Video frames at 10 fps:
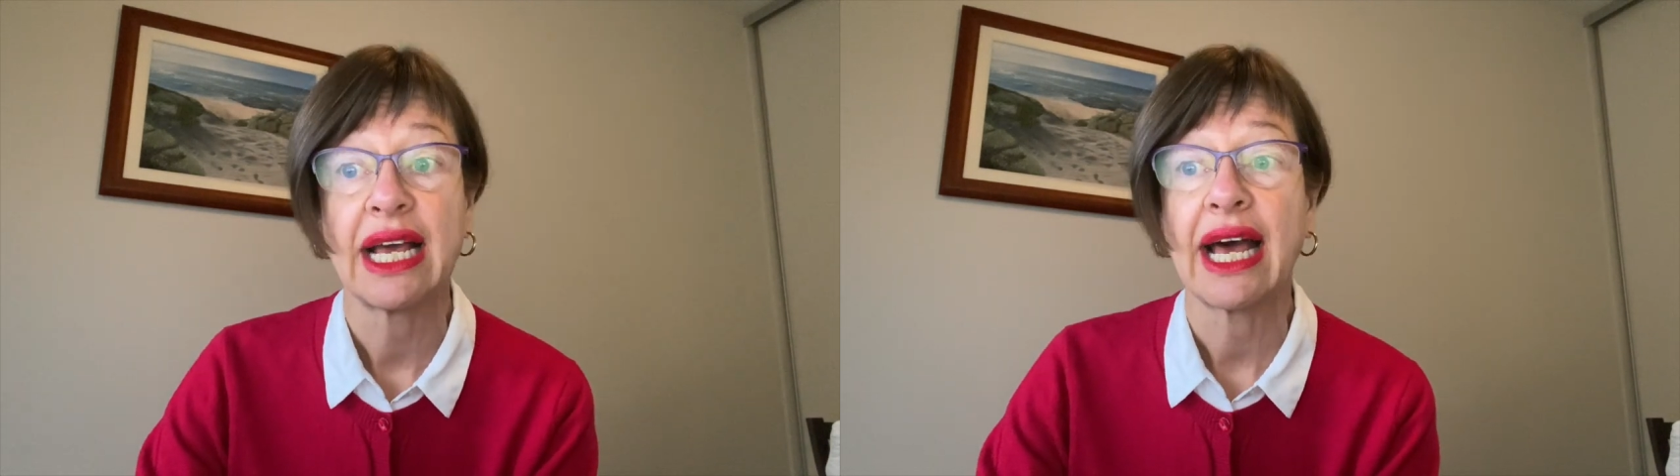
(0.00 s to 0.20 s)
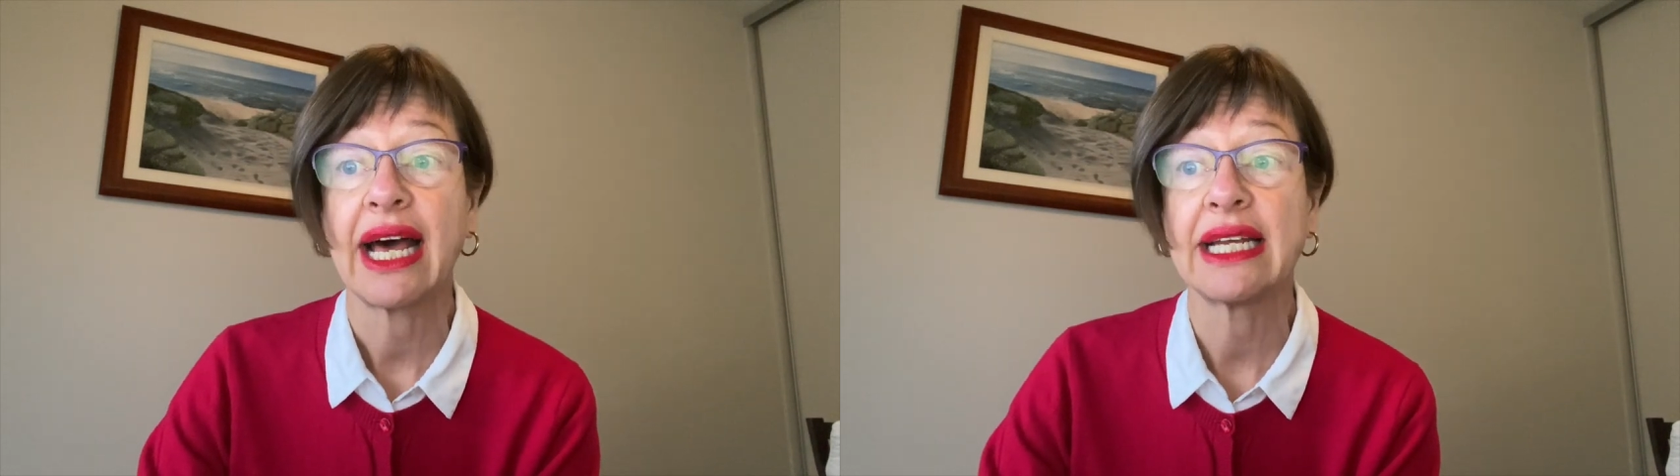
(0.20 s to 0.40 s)

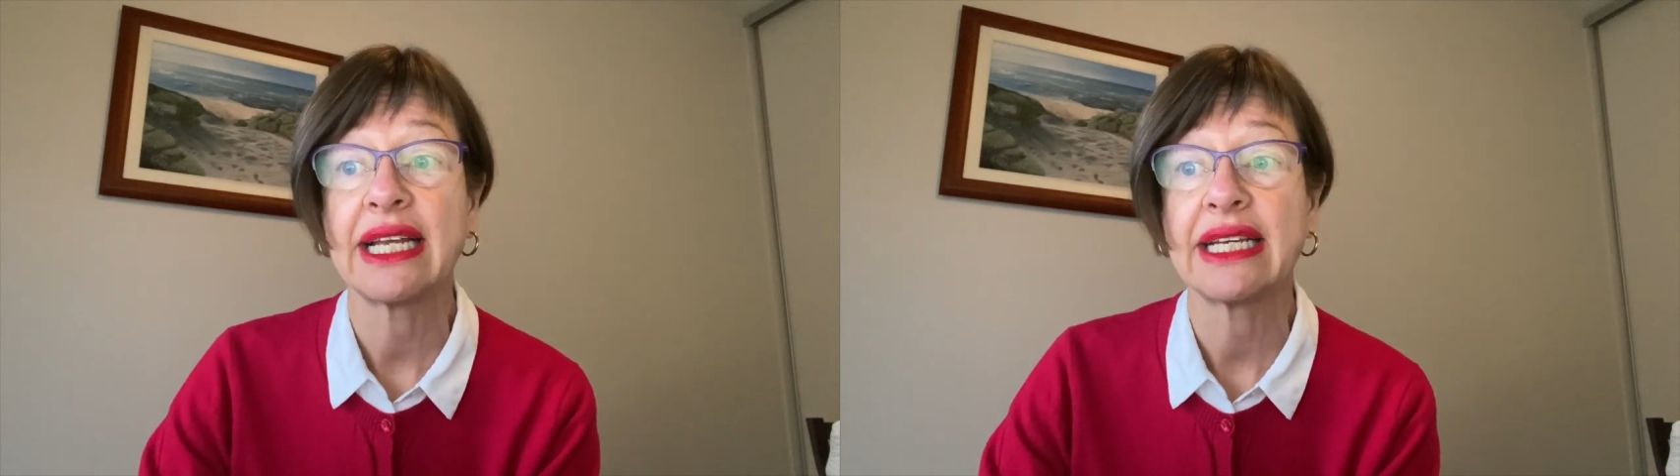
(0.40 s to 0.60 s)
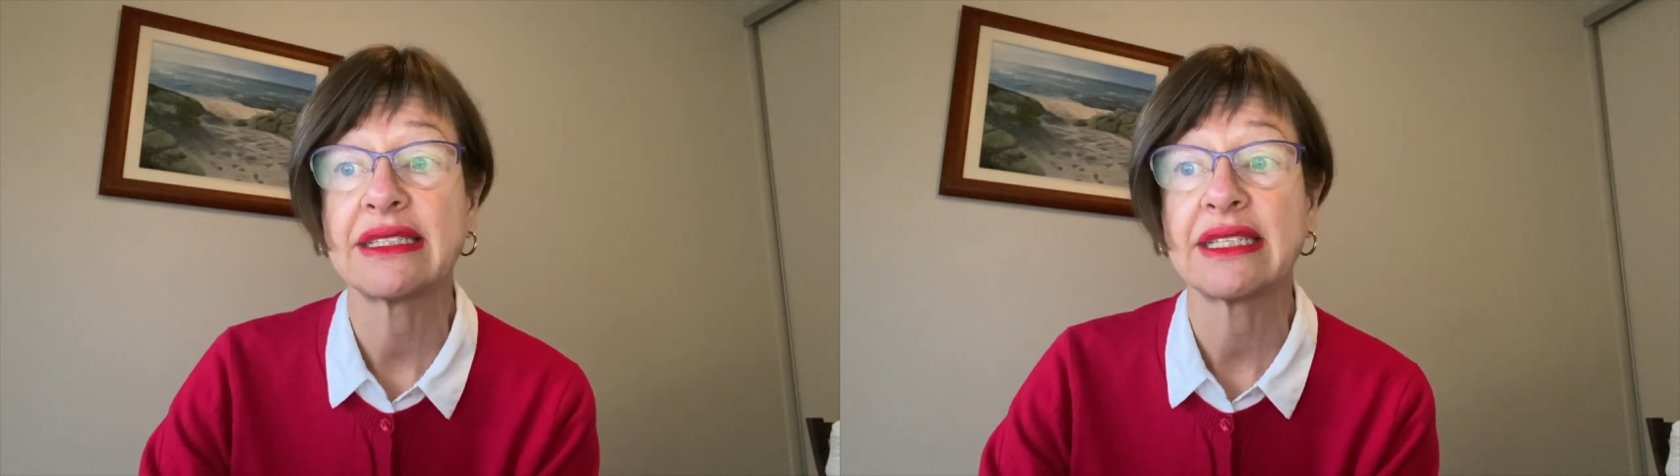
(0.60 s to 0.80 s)

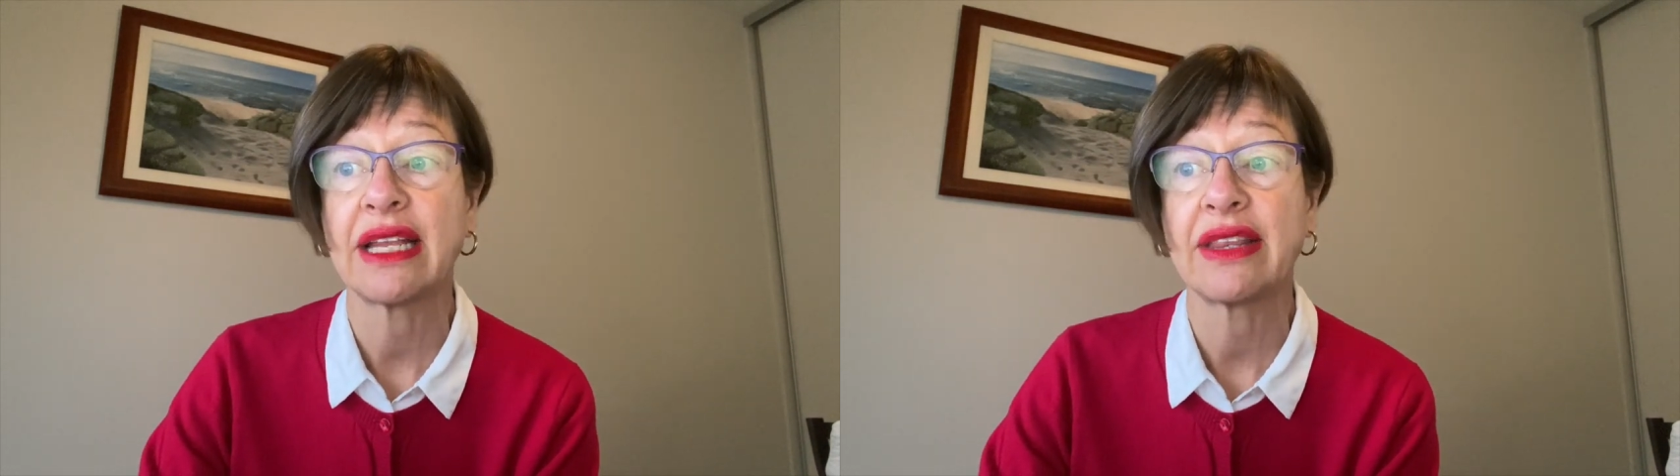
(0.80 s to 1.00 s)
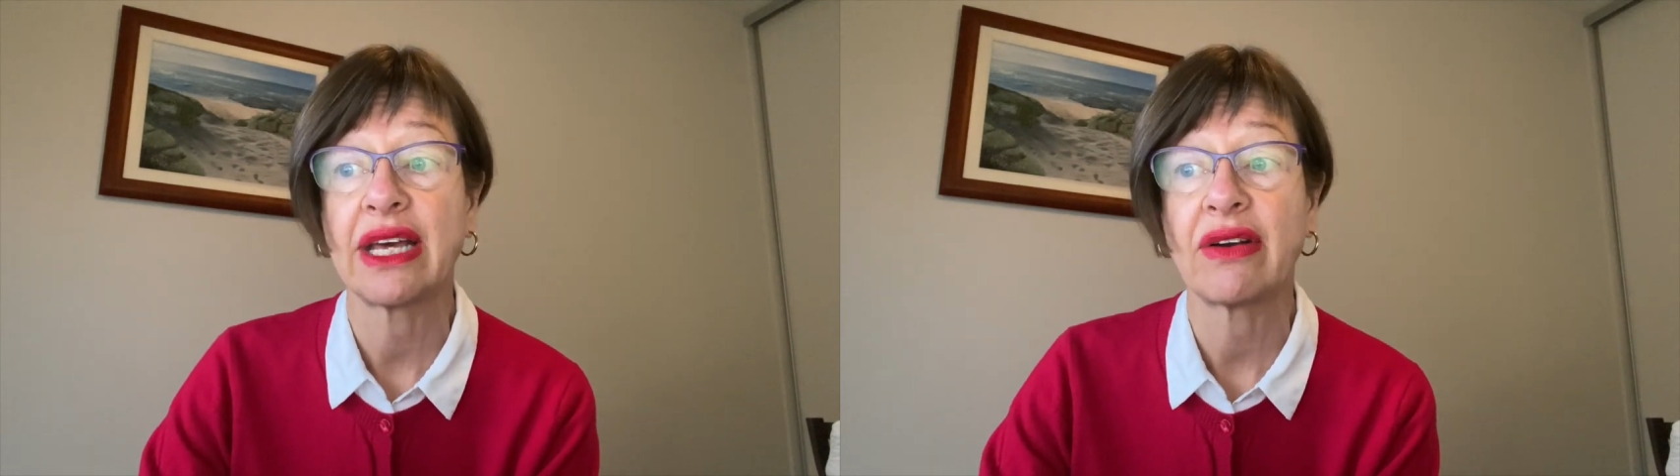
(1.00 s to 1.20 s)
unless
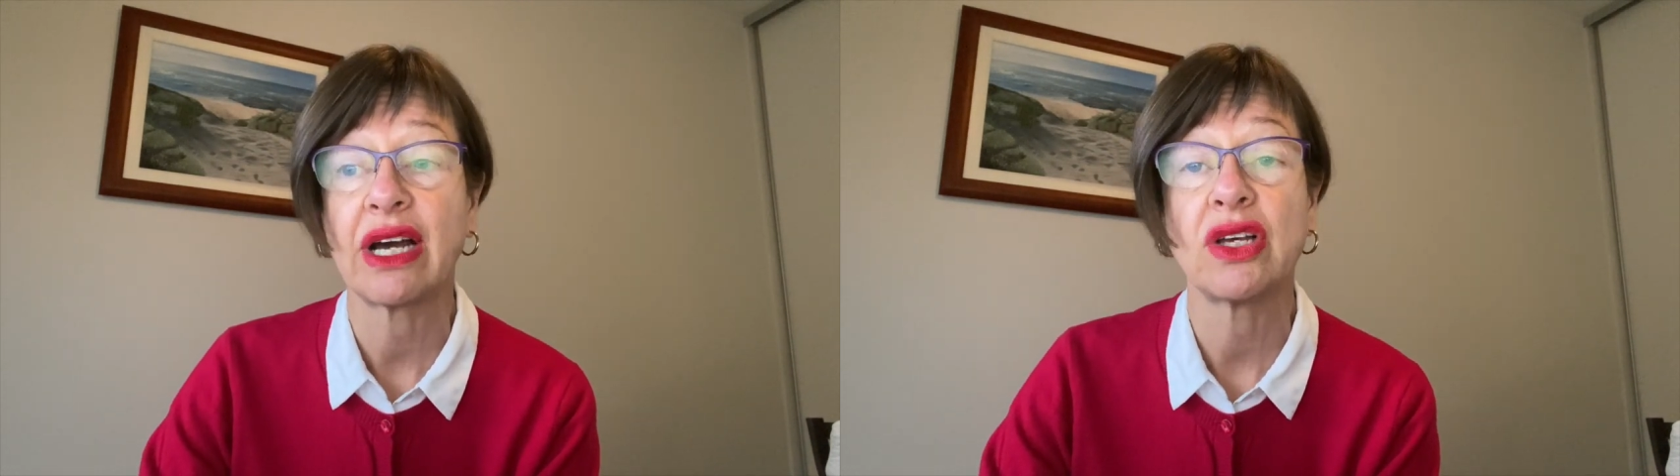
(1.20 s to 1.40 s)
there are